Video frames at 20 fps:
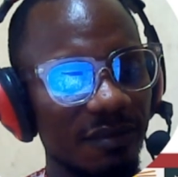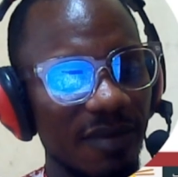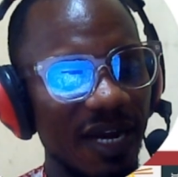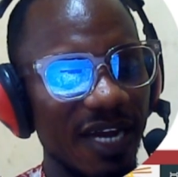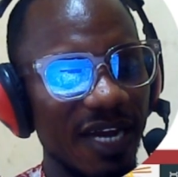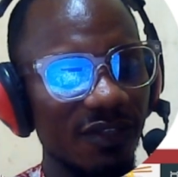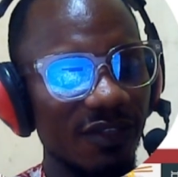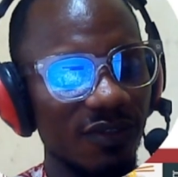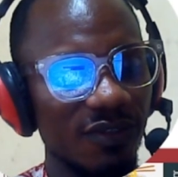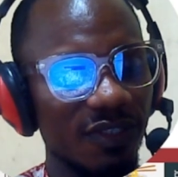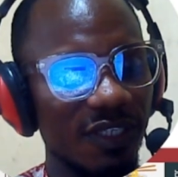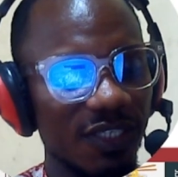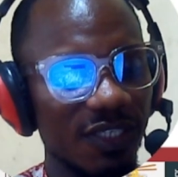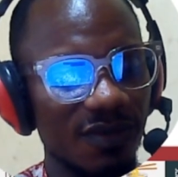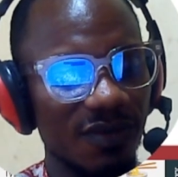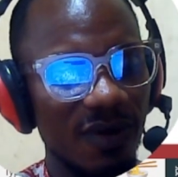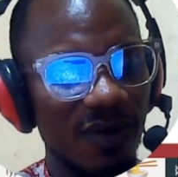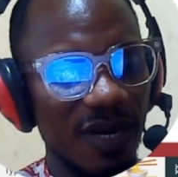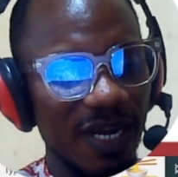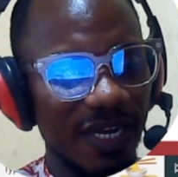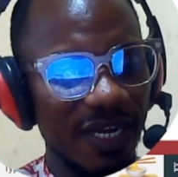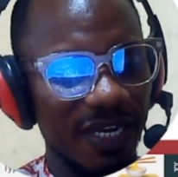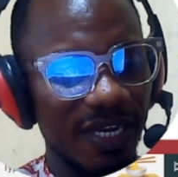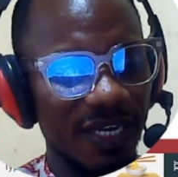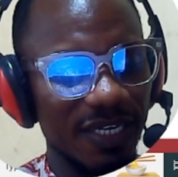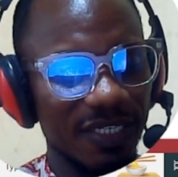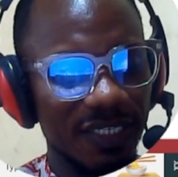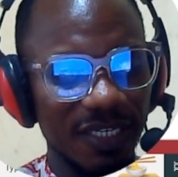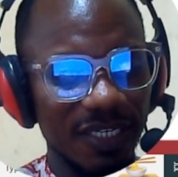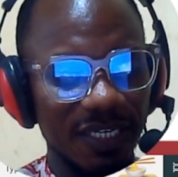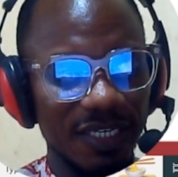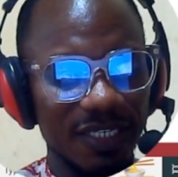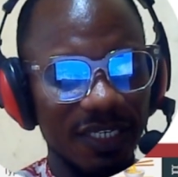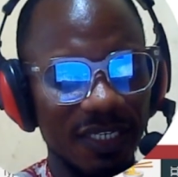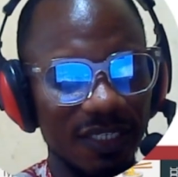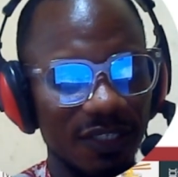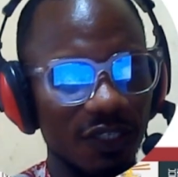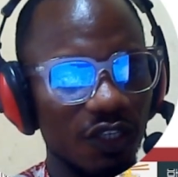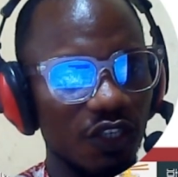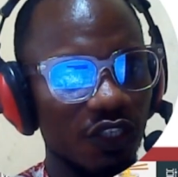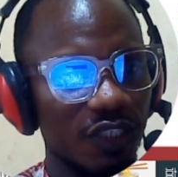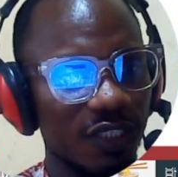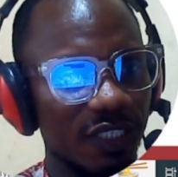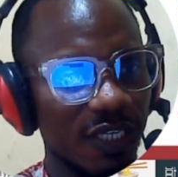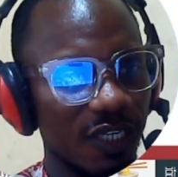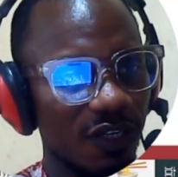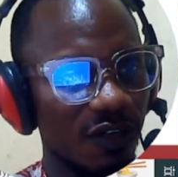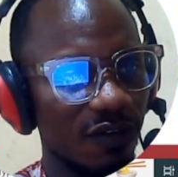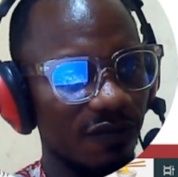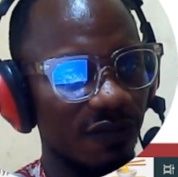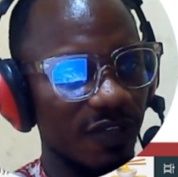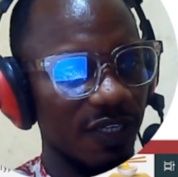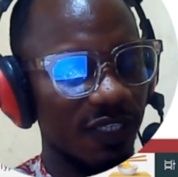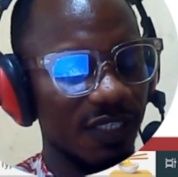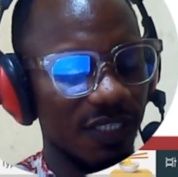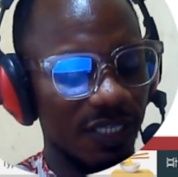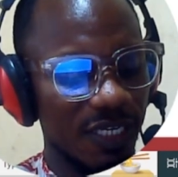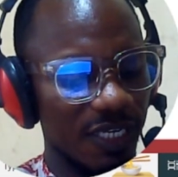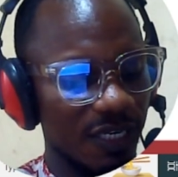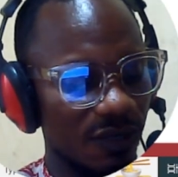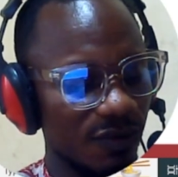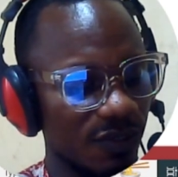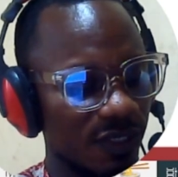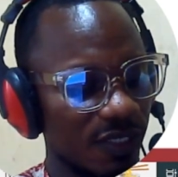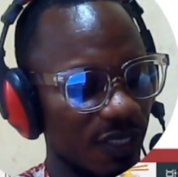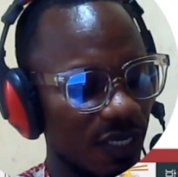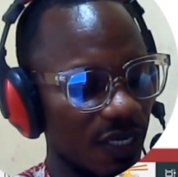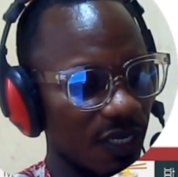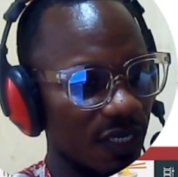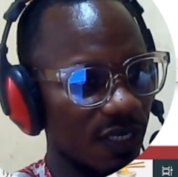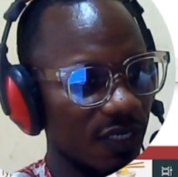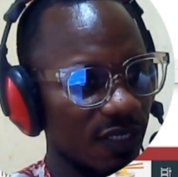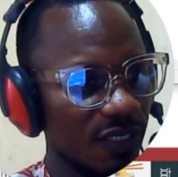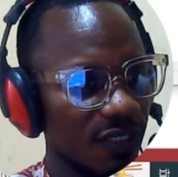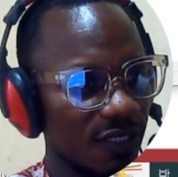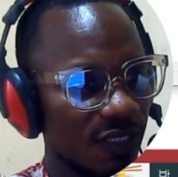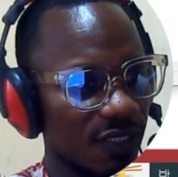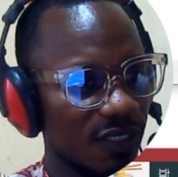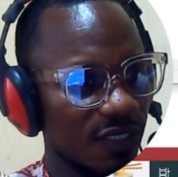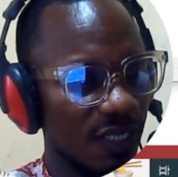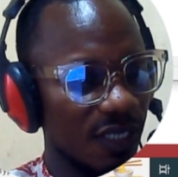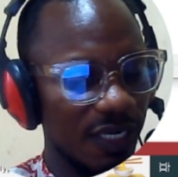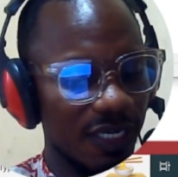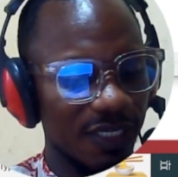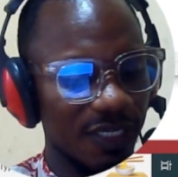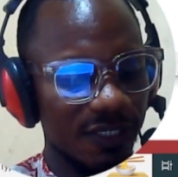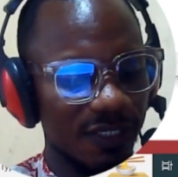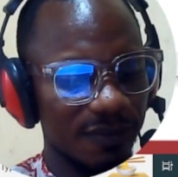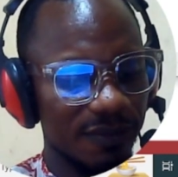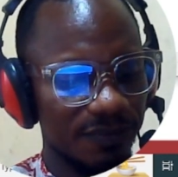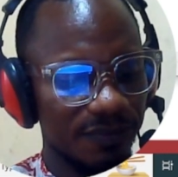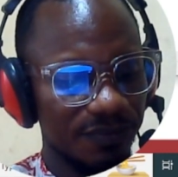mine is to just go ahead and then take off this and I'll say select.